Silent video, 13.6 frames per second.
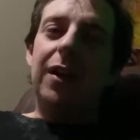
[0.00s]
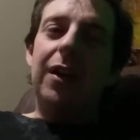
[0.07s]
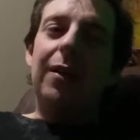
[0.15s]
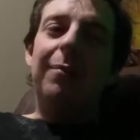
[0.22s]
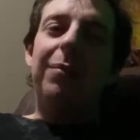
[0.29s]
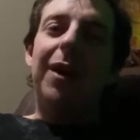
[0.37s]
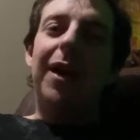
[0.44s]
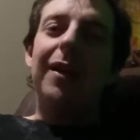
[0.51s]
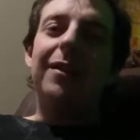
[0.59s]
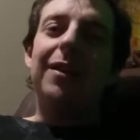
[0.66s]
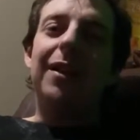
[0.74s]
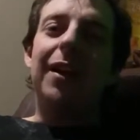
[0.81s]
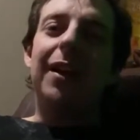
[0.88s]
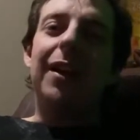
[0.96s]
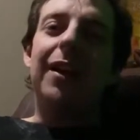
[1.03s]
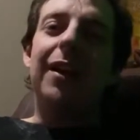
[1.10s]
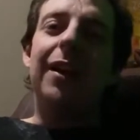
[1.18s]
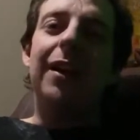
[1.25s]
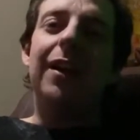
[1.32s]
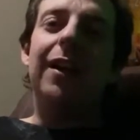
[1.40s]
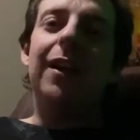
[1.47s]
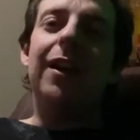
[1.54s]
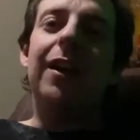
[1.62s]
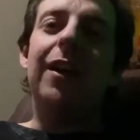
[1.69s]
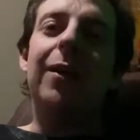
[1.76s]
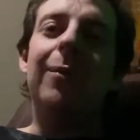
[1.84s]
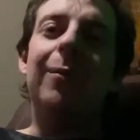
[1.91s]
But
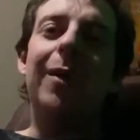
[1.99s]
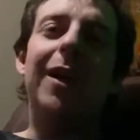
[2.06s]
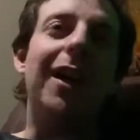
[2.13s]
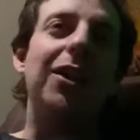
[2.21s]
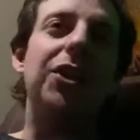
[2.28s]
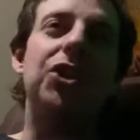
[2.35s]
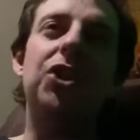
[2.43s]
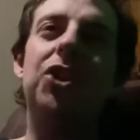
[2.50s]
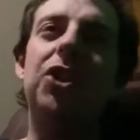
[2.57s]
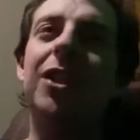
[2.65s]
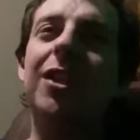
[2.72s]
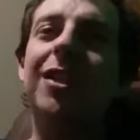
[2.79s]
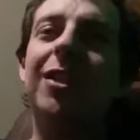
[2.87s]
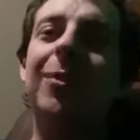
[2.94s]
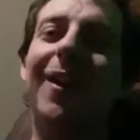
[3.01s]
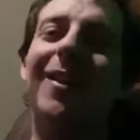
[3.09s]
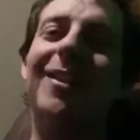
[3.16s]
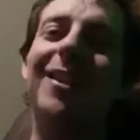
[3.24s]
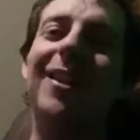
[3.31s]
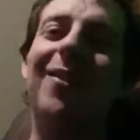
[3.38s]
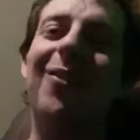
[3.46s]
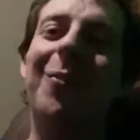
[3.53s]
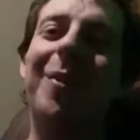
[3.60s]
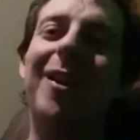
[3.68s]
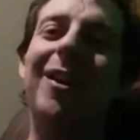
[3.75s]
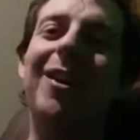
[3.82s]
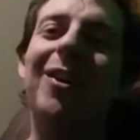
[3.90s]
we got GT Racing,
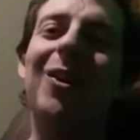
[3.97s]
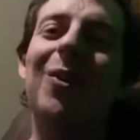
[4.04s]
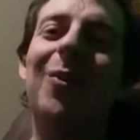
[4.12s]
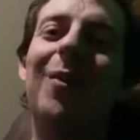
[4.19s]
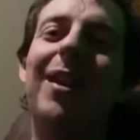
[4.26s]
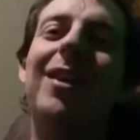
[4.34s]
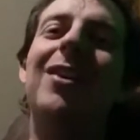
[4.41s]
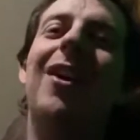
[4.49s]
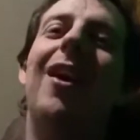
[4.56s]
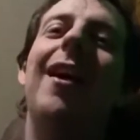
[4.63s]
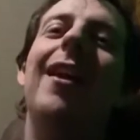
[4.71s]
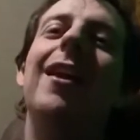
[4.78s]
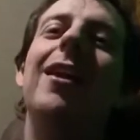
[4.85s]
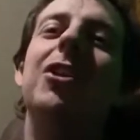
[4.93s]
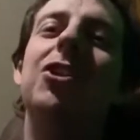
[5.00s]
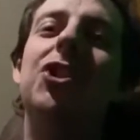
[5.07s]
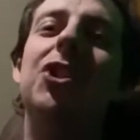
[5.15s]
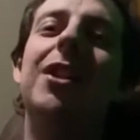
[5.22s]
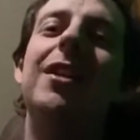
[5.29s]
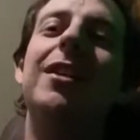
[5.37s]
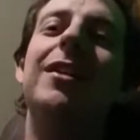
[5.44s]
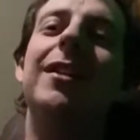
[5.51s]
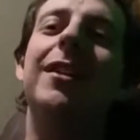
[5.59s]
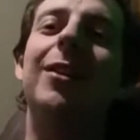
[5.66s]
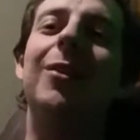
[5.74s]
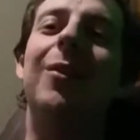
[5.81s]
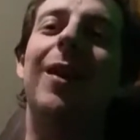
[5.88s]
everybody. We got
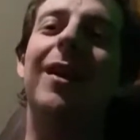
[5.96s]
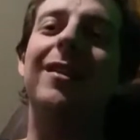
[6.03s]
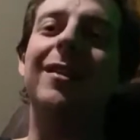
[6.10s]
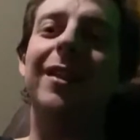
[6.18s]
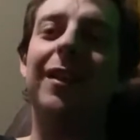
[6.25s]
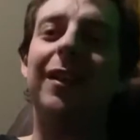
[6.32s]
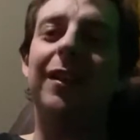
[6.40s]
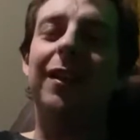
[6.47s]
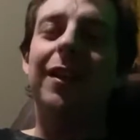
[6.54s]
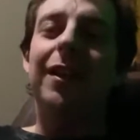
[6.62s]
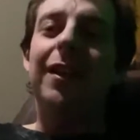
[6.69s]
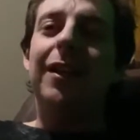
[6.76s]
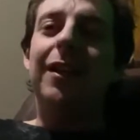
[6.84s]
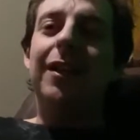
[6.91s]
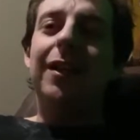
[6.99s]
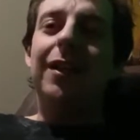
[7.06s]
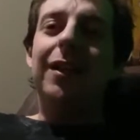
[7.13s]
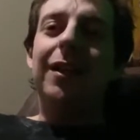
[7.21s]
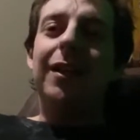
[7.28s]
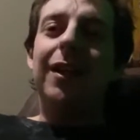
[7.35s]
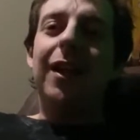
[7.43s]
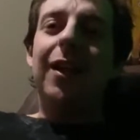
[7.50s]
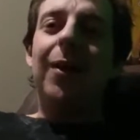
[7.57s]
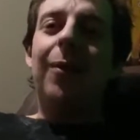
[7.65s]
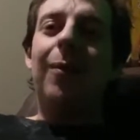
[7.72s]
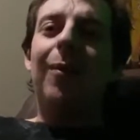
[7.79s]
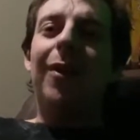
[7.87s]
GT Racing.
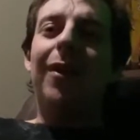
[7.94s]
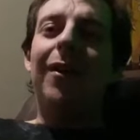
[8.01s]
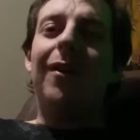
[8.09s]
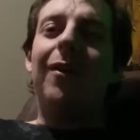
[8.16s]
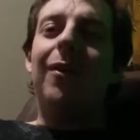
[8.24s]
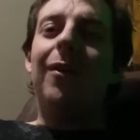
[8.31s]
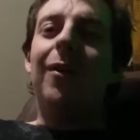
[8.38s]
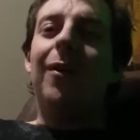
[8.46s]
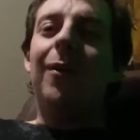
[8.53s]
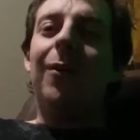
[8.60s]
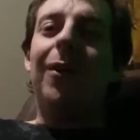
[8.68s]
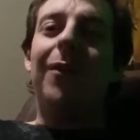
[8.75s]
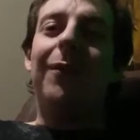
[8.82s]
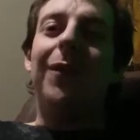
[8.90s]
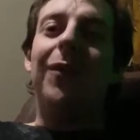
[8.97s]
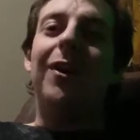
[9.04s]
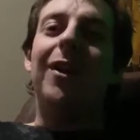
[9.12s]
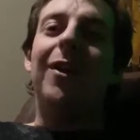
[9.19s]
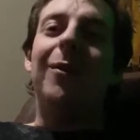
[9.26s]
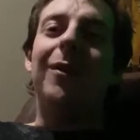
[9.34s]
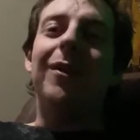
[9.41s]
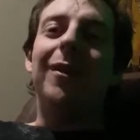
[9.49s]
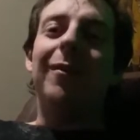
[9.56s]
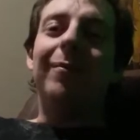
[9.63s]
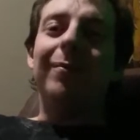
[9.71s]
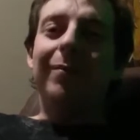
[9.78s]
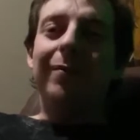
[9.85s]
We're affiliated with them.
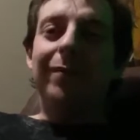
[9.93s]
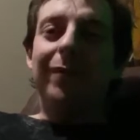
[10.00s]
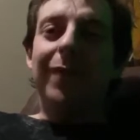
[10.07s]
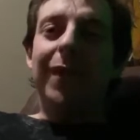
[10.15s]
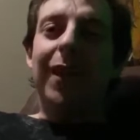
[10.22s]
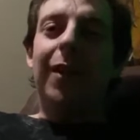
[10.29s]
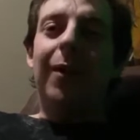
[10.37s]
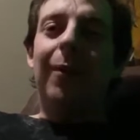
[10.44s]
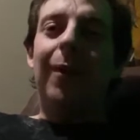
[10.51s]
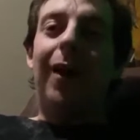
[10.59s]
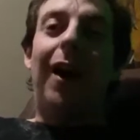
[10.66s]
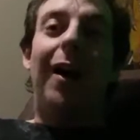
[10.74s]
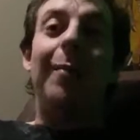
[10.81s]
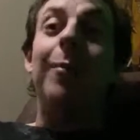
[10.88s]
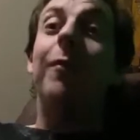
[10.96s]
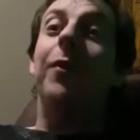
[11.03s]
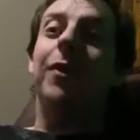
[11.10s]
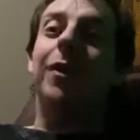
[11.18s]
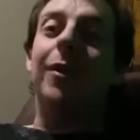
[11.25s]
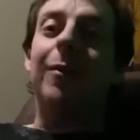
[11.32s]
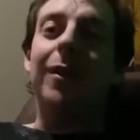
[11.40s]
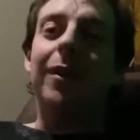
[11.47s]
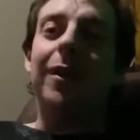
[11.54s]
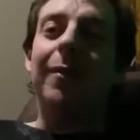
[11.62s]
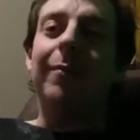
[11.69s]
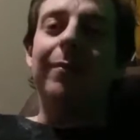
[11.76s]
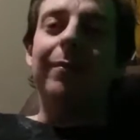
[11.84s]
Well, I'm affiliated with them.